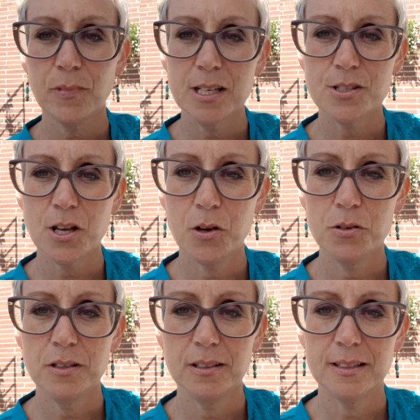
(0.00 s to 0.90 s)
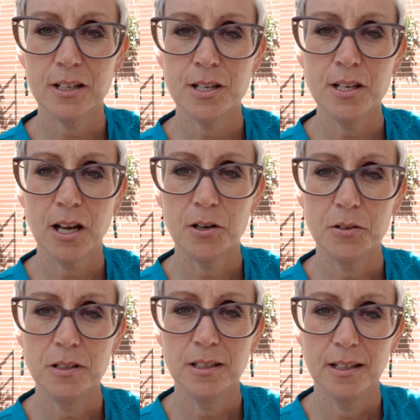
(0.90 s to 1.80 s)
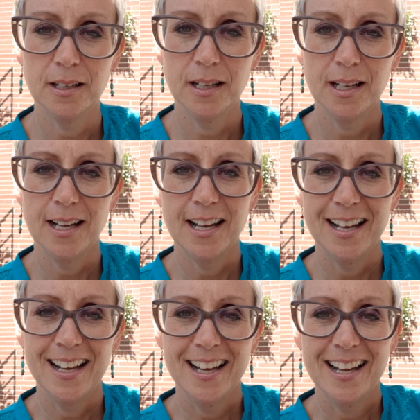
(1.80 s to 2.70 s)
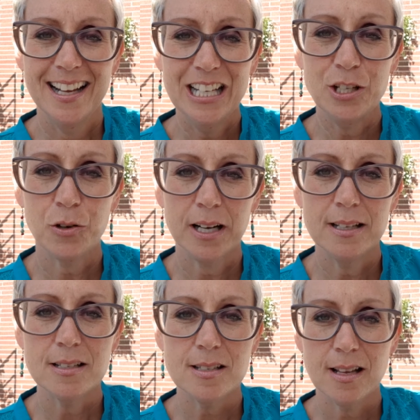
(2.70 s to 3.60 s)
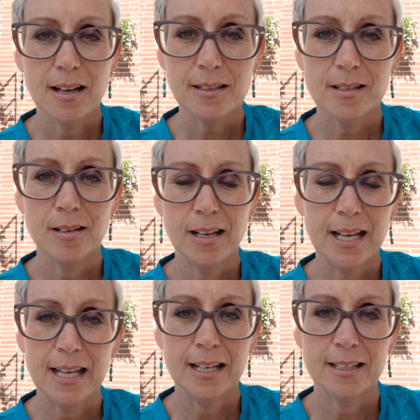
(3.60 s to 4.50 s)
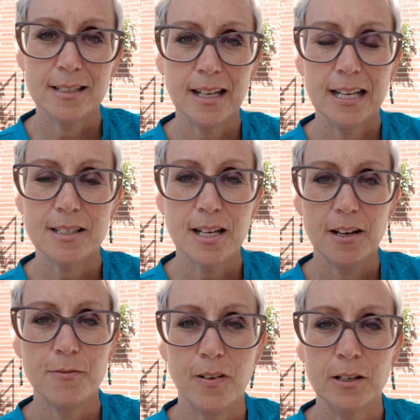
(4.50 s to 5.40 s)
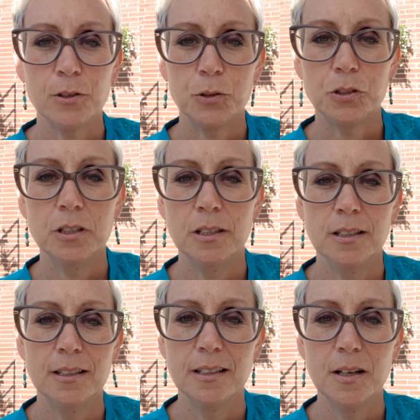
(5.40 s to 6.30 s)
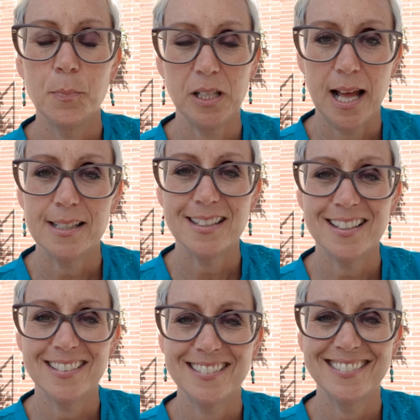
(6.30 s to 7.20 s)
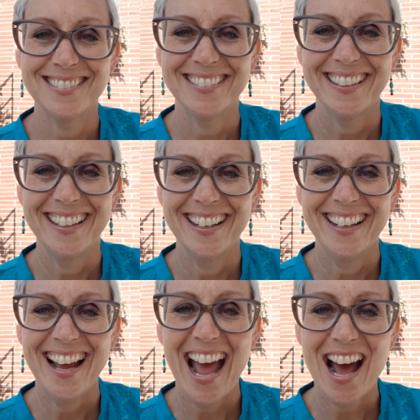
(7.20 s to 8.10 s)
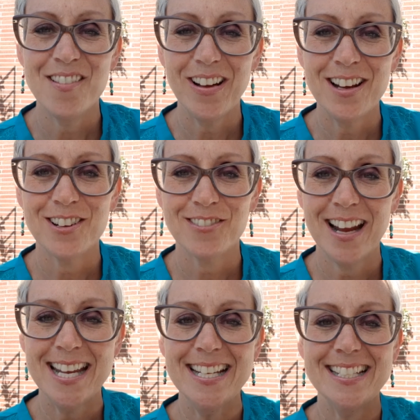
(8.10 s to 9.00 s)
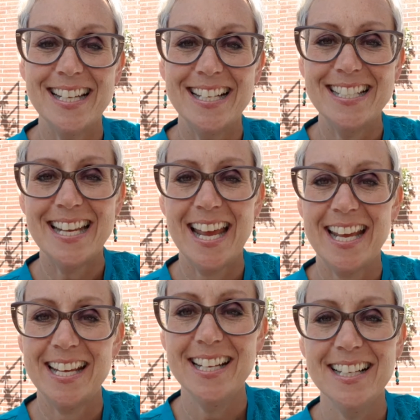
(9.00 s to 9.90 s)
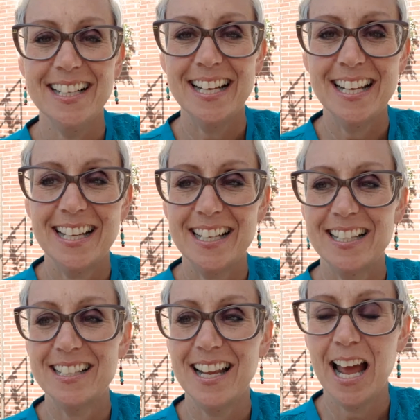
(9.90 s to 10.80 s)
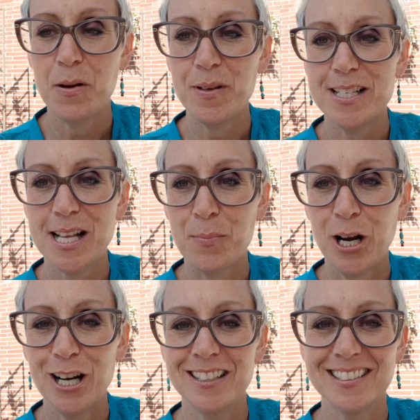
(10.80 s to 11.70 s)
So there you go, your insect and antifungal blend. Have a great day and happy summer.